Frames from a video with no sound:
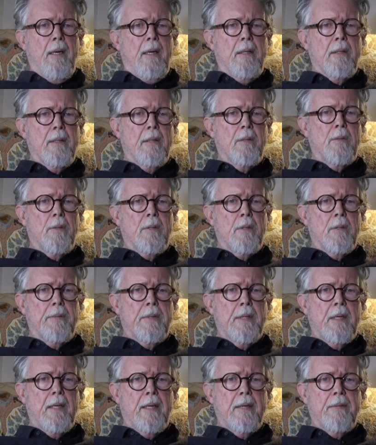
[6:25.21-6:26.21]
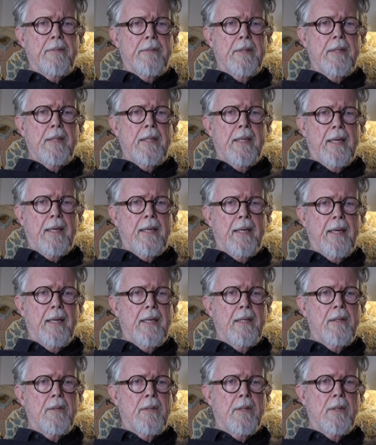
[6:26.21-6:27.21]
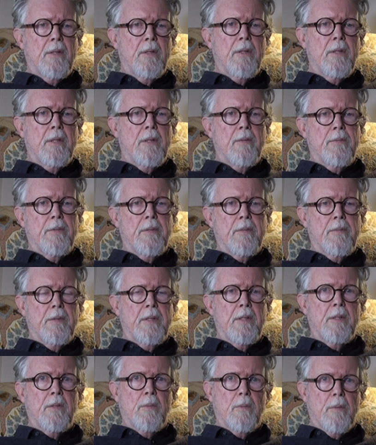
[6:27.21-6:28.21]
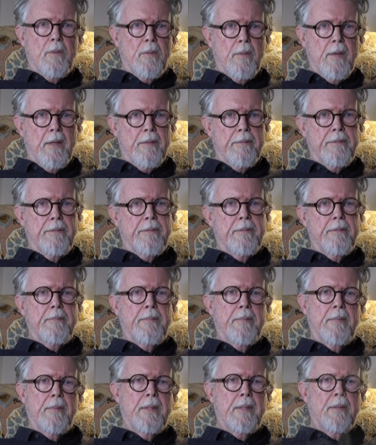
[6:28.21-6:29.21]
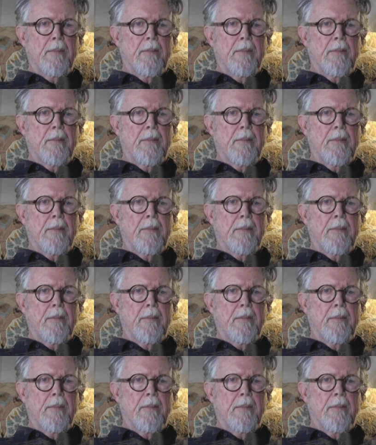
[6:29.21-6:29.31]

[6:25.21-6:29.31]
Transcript: She thought of her life in decades. The early 50s were rough with